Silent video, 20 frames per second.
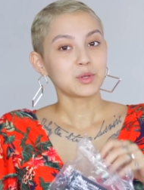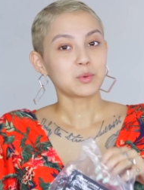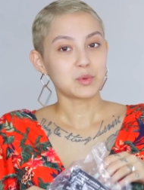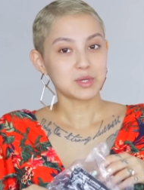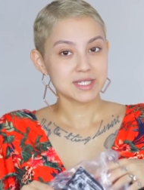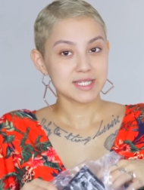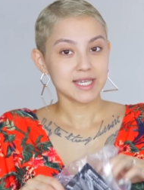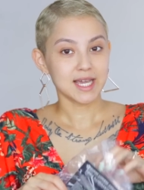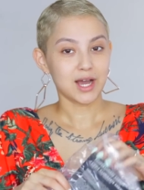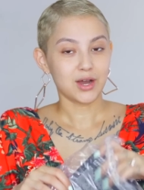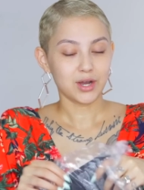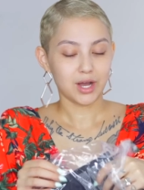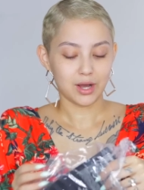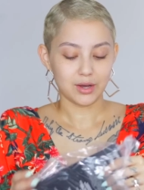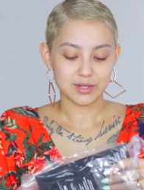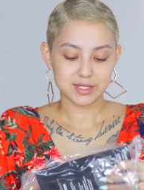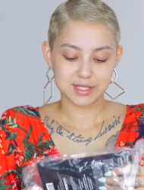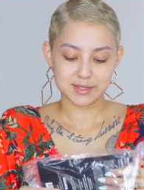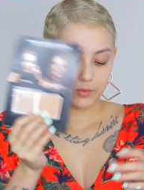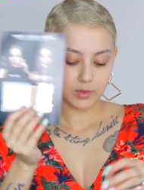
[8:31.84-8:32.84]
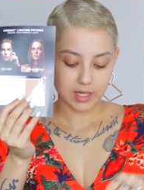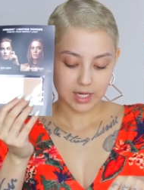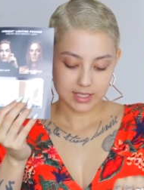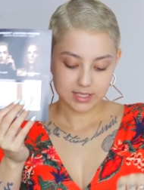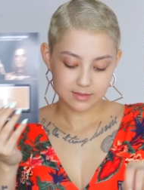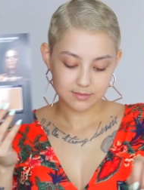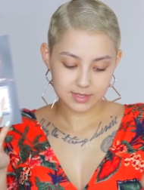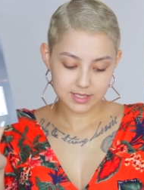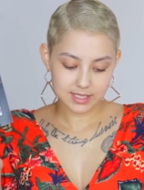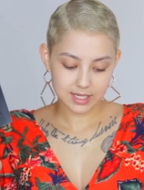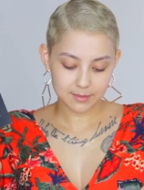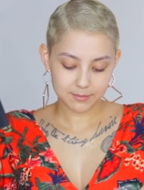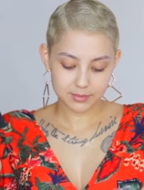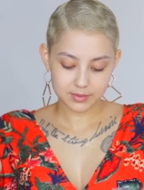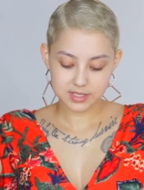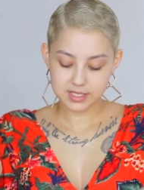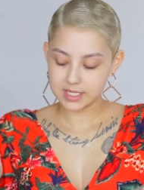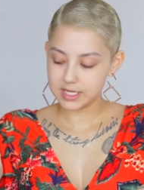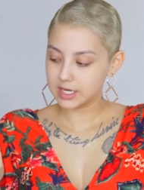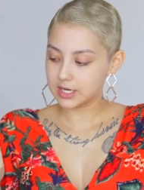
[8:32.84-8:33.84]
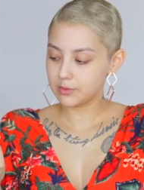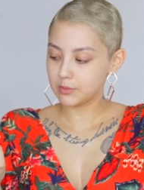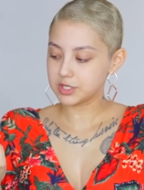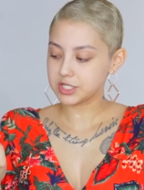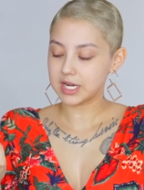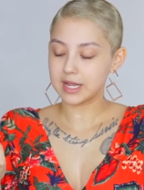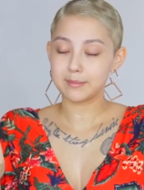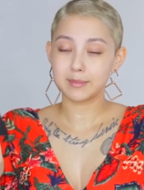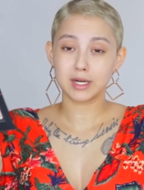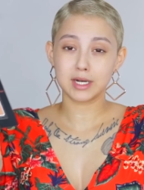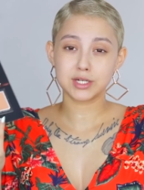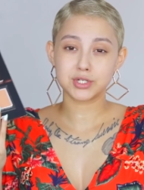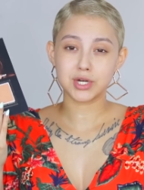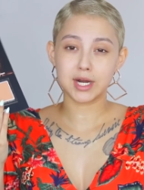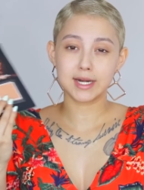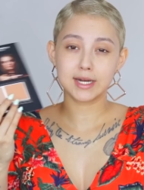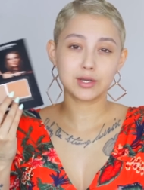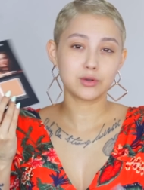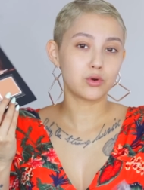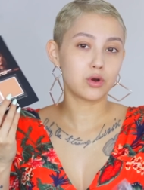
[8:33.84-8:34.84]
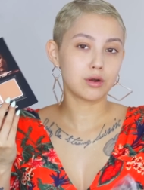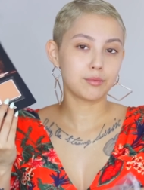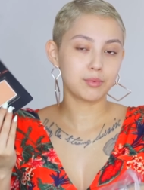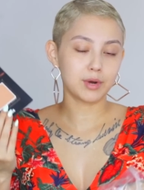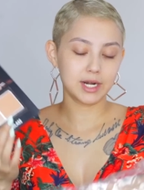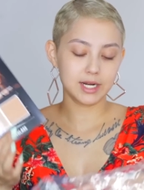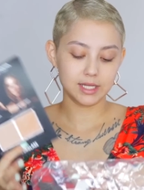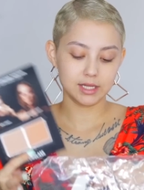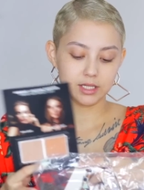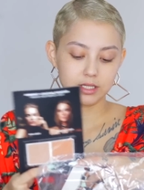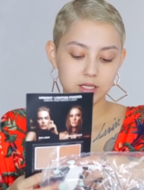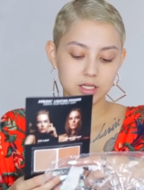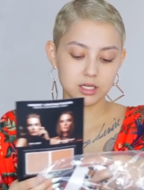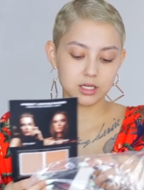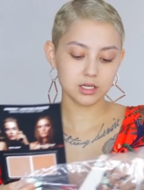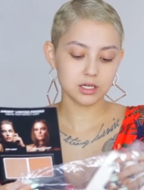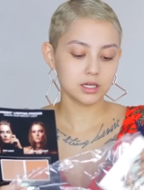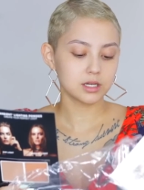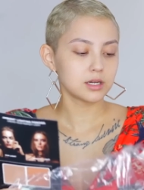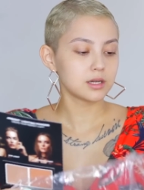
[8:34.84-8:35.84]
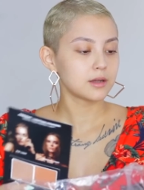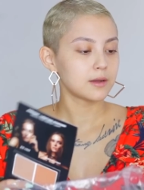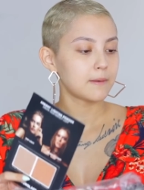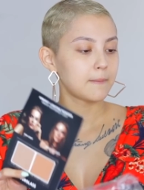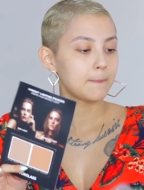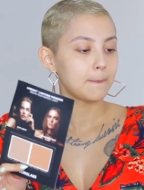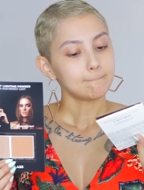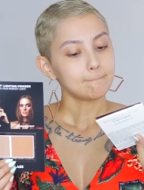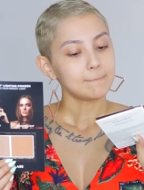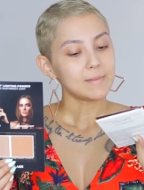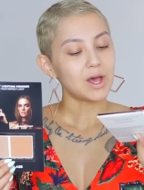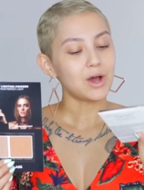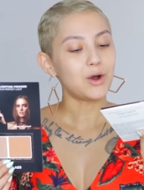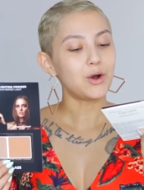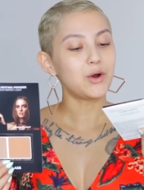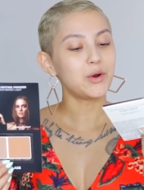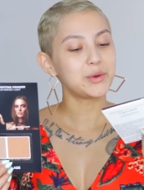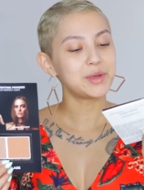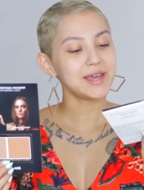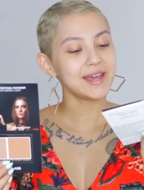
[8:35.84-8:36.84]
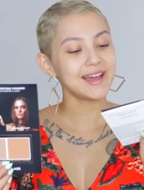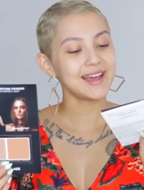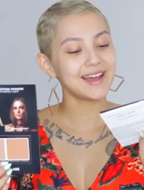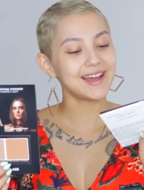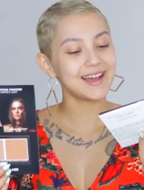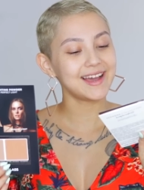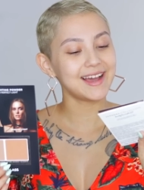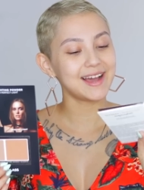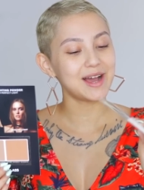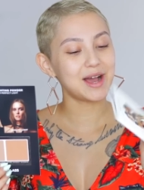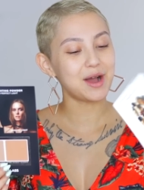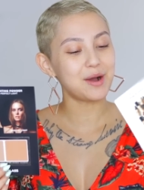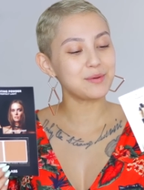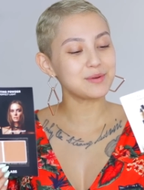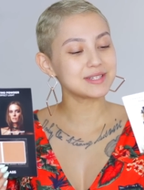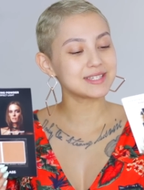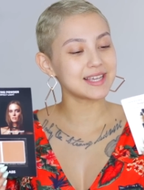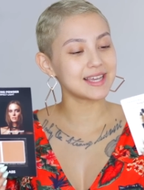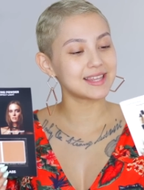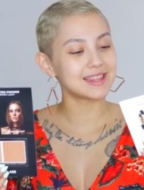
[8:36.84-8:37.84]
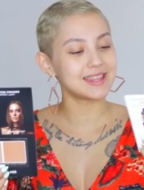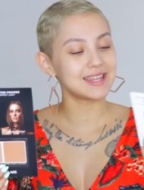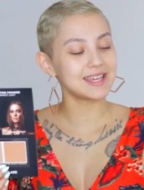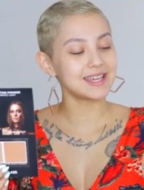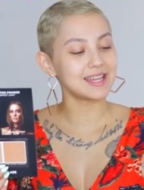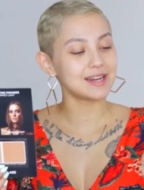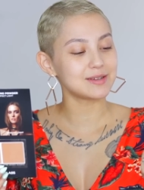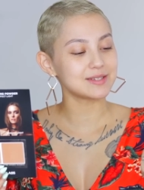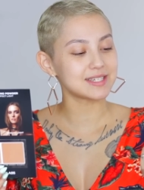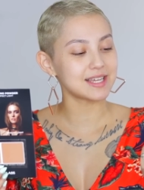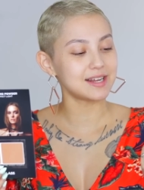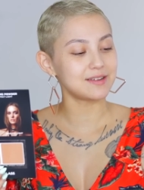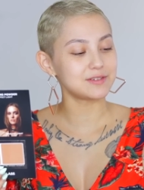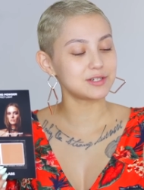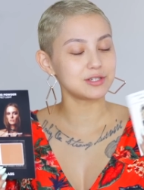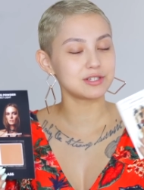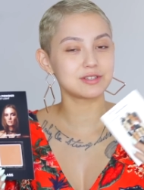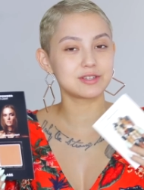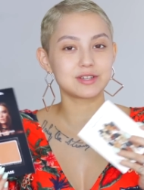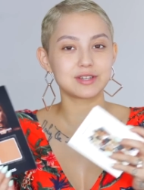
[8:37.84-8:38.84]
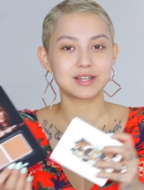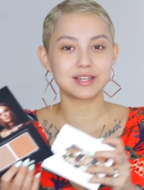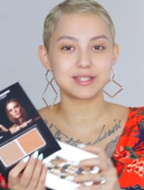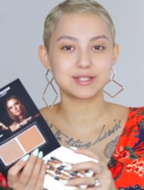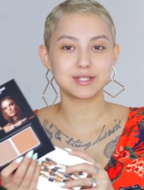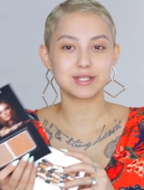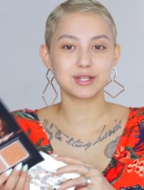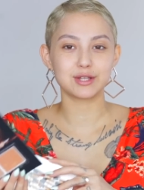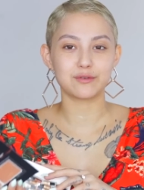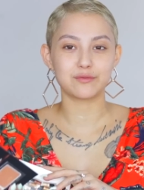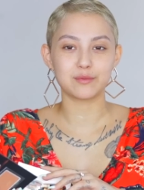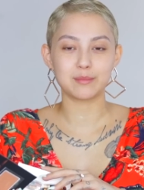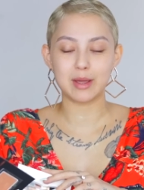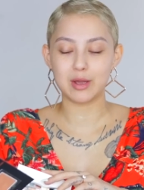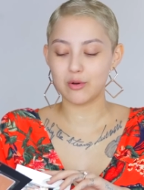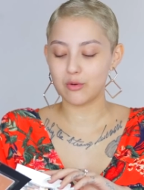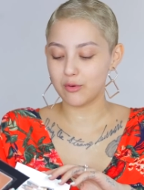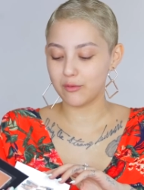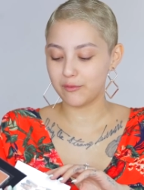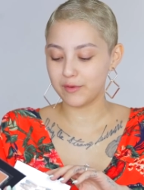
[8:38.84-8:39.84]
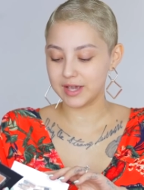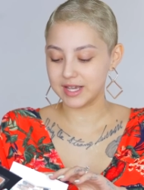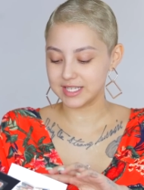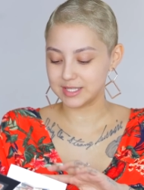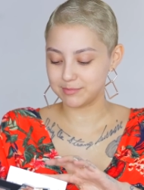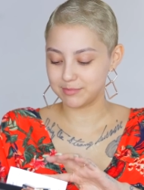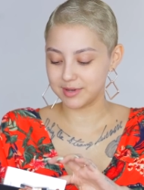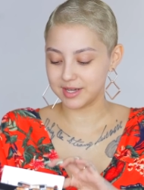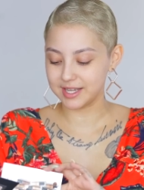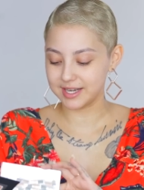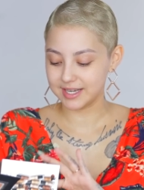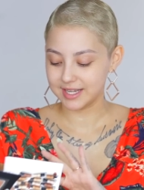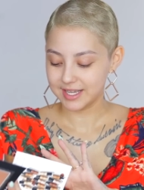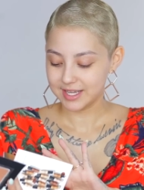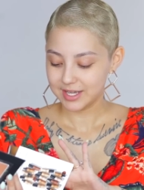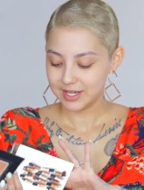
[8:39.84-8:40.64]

We'll see how it goes. We got some samples here, which I'm gonna try to incorporate in the look. Oh yeah, I was like thinking I was gonna have to use concealer for my whole face, but